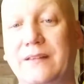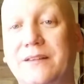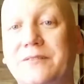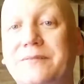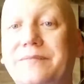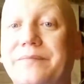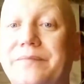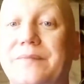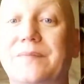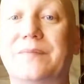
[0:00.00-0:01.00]
So
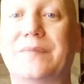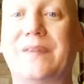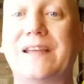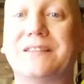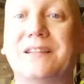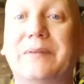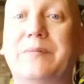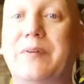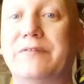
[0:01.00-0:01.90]
that's going to be my